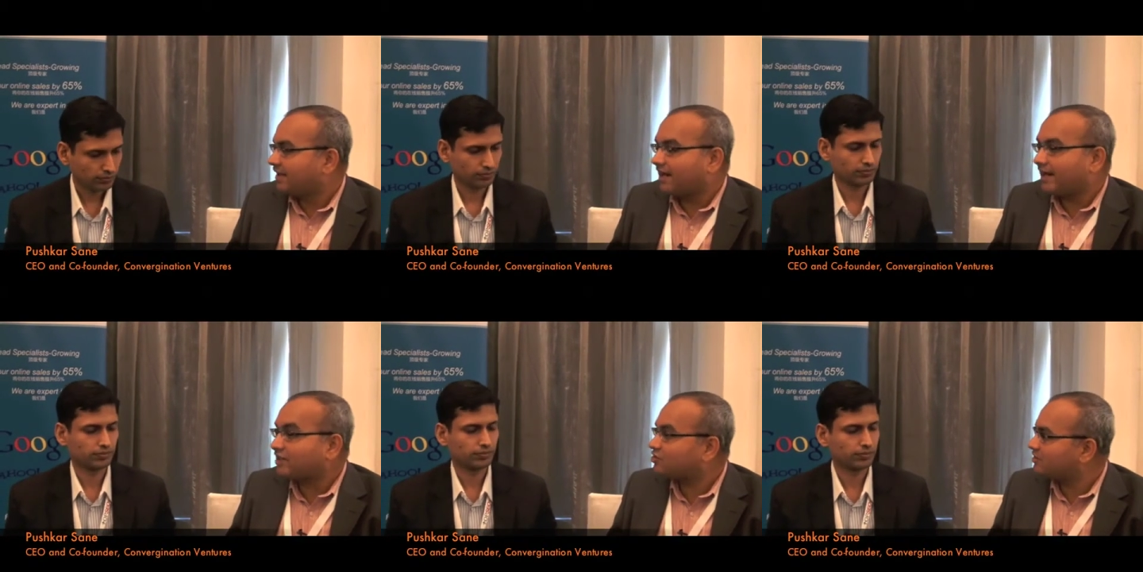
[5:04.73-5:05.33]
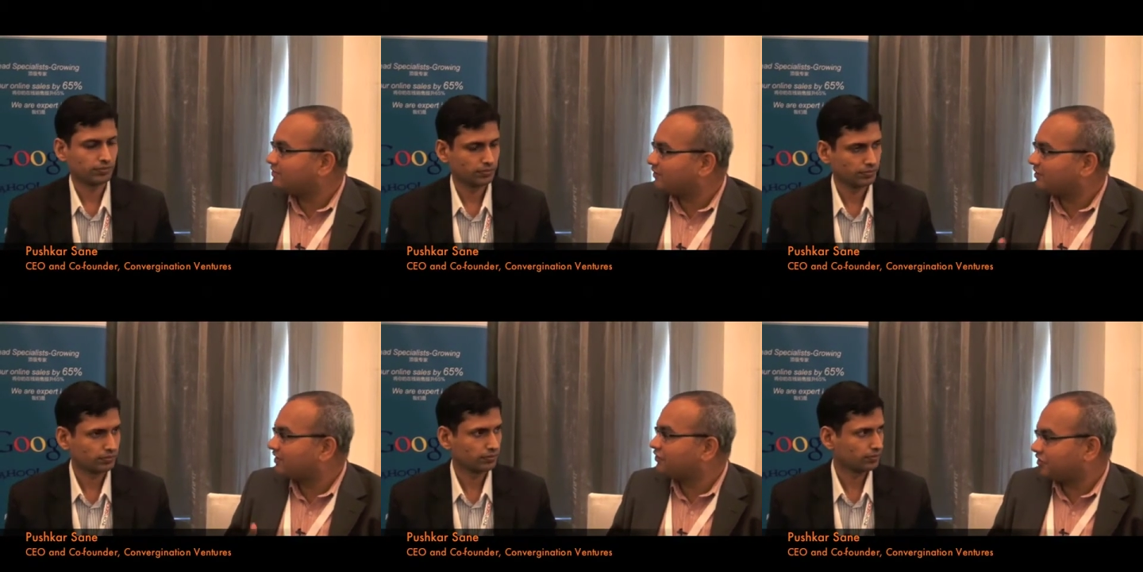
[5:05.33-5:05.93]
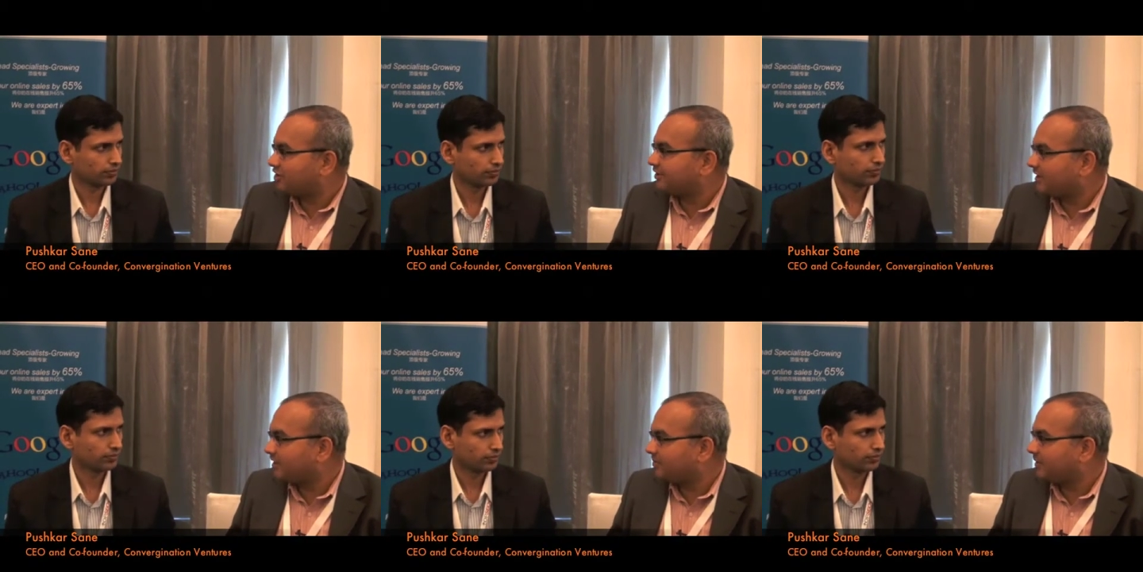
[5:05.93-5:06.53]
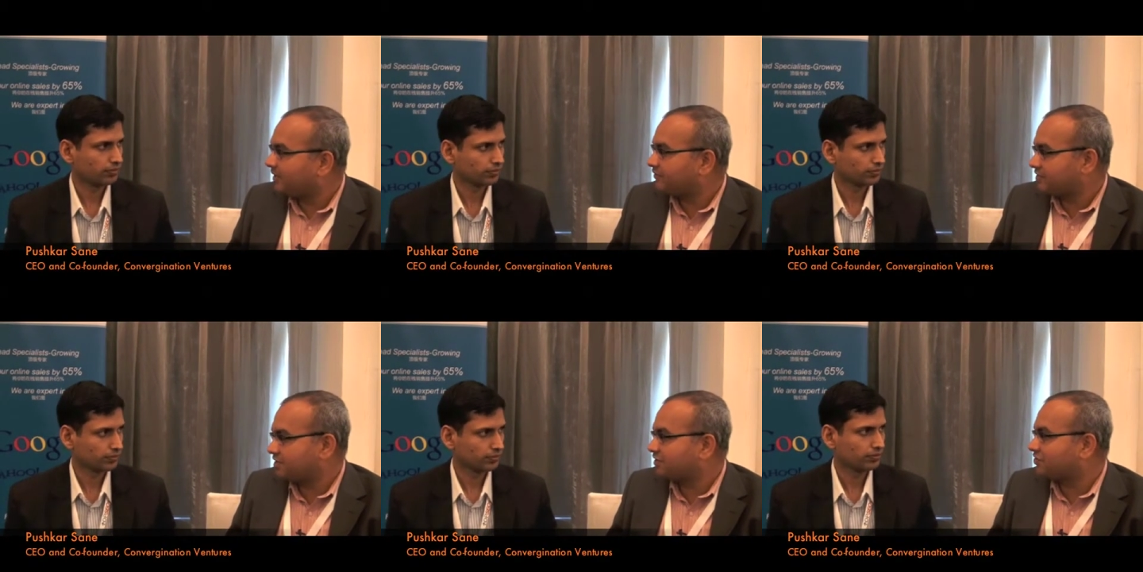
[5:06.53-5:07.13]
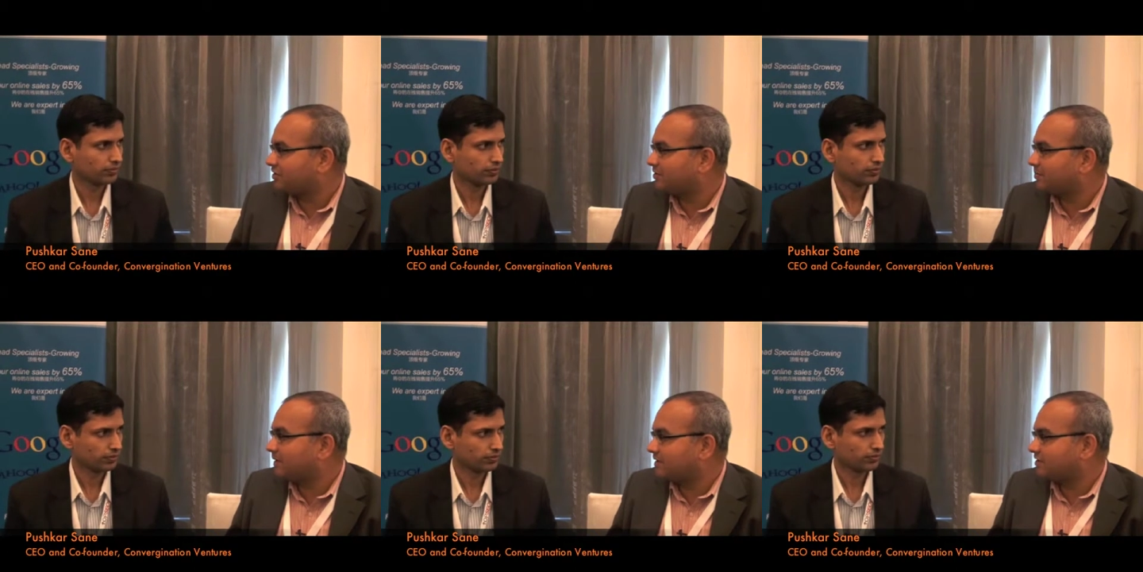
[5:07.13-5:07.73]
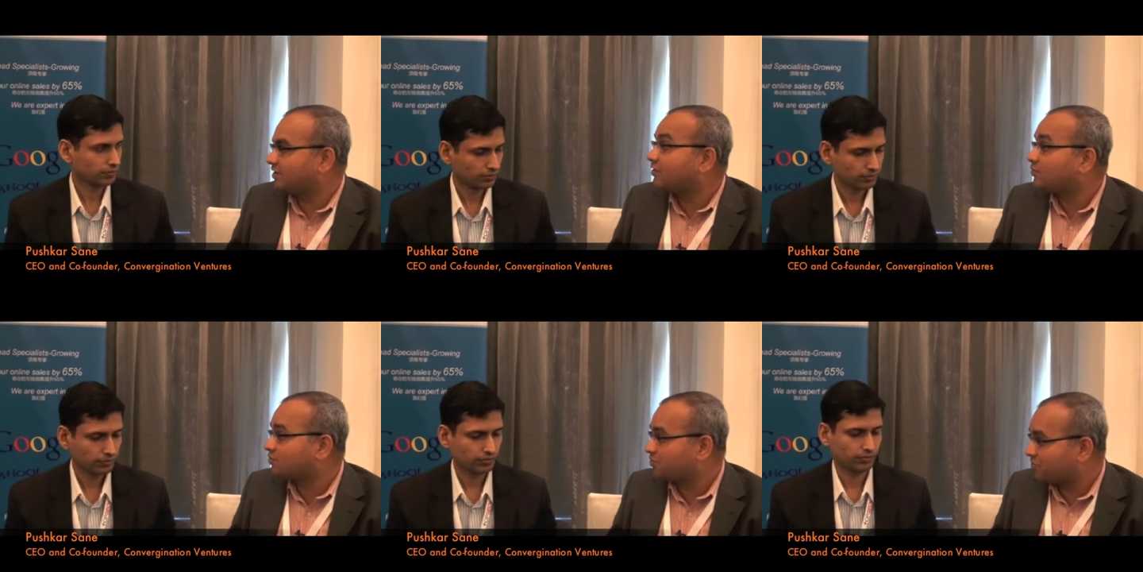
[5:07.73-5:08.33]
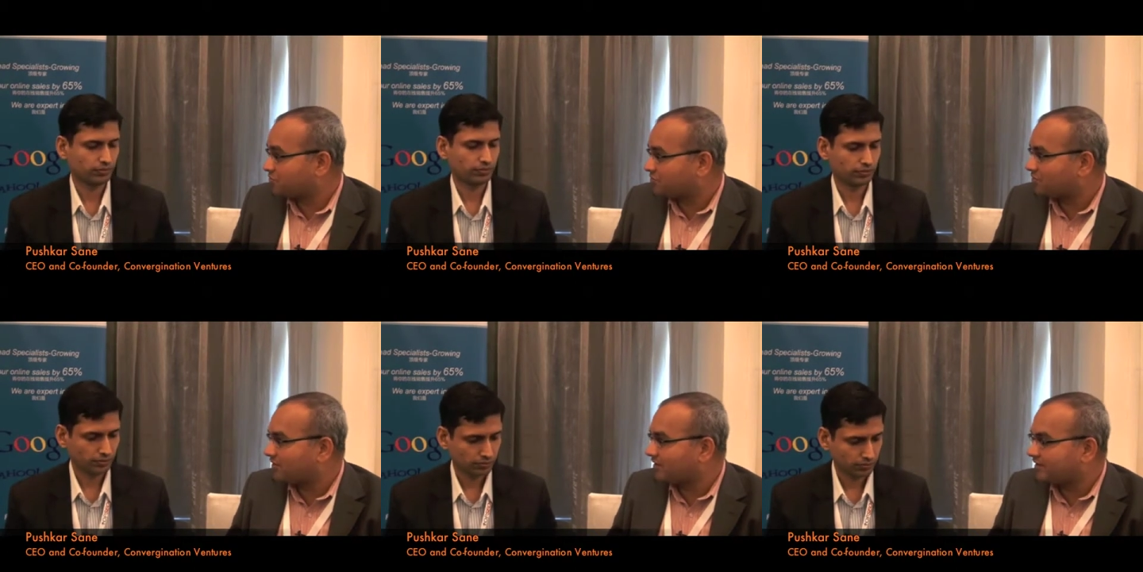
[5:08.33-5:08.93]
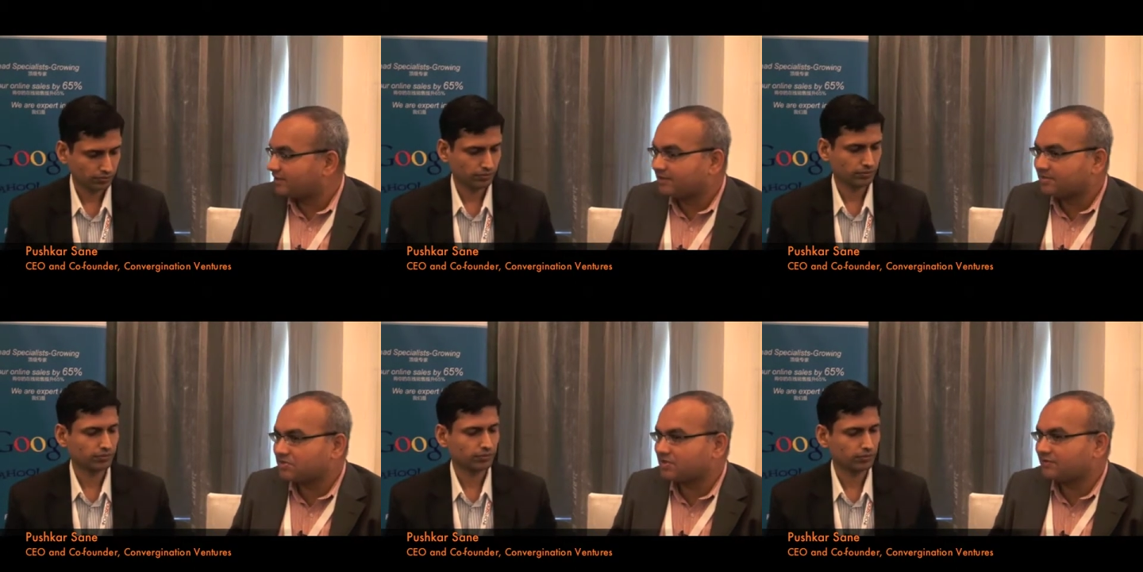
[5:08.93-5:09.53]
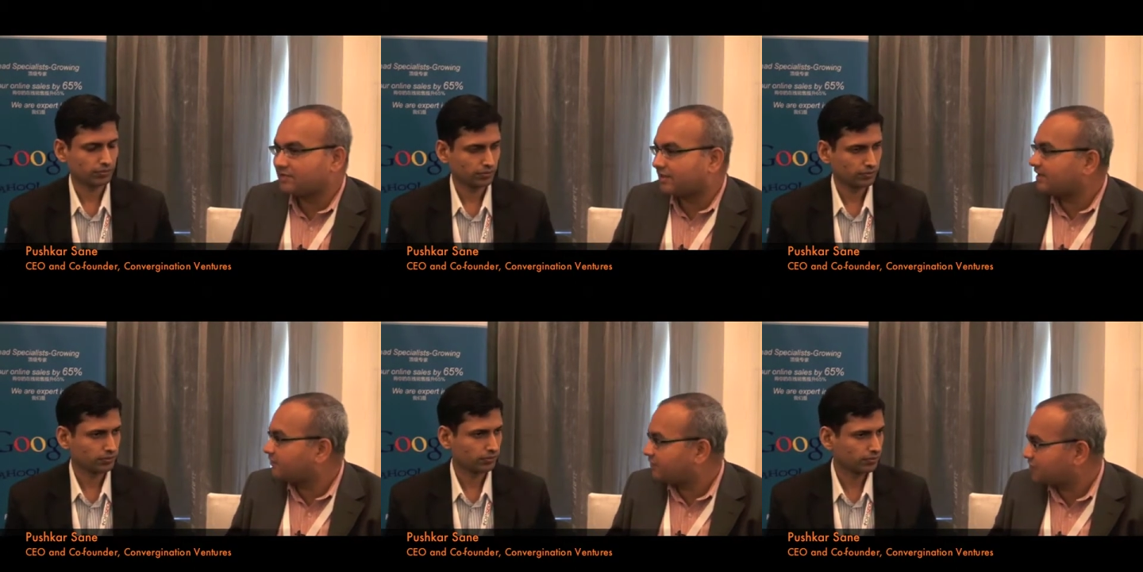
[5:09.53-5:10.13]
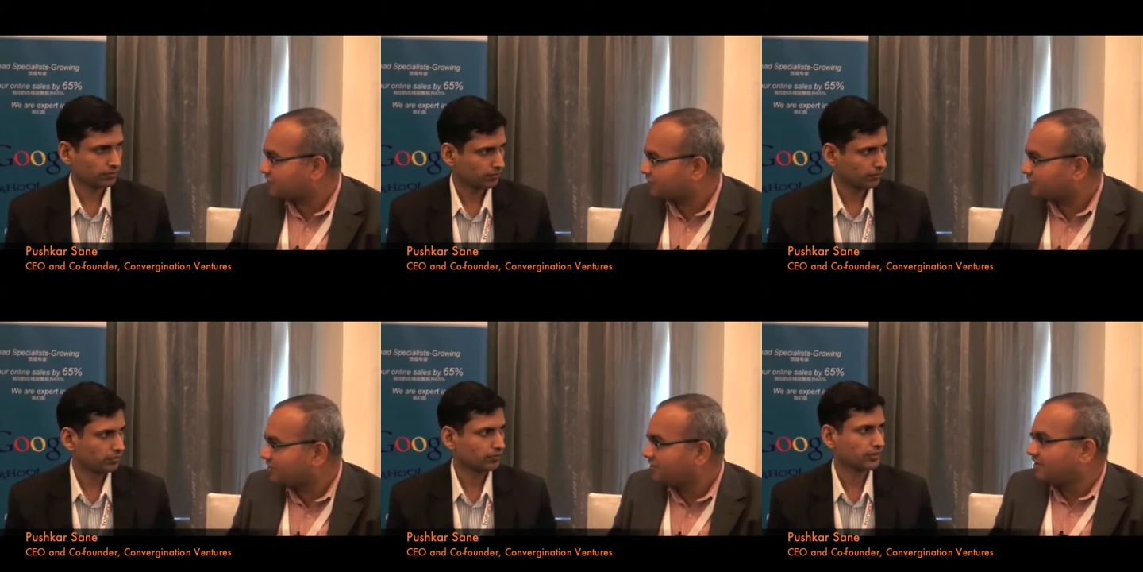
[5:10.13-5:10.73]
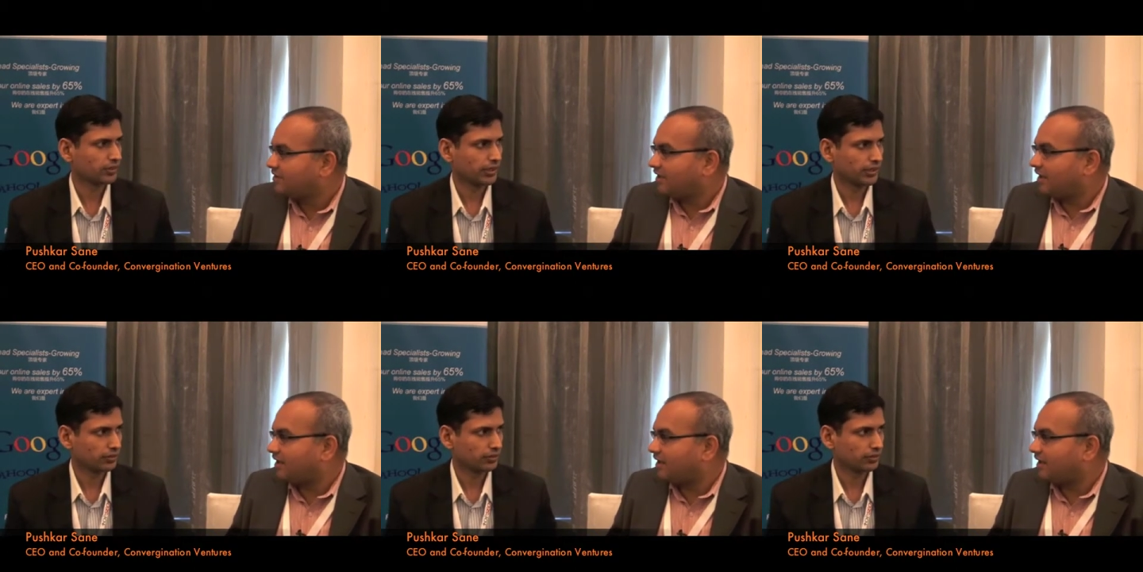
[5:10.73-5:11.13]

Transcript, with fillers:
Speaker 1: and actually work in real time, infrastructure plays a huge, huge role in terms of the tech infrastructure, right.